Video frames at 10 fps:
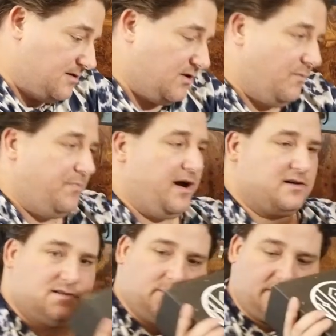So
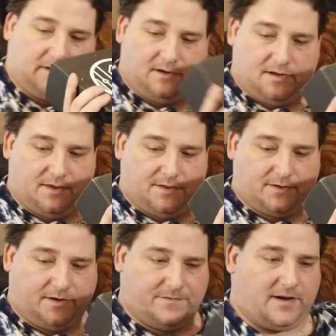box number
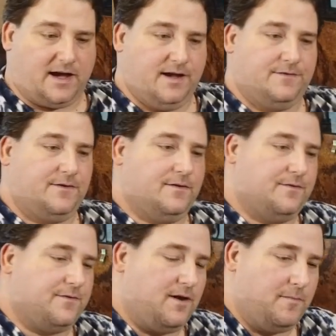thirty-five
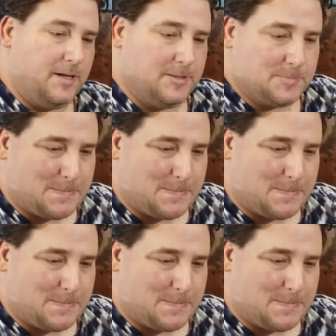from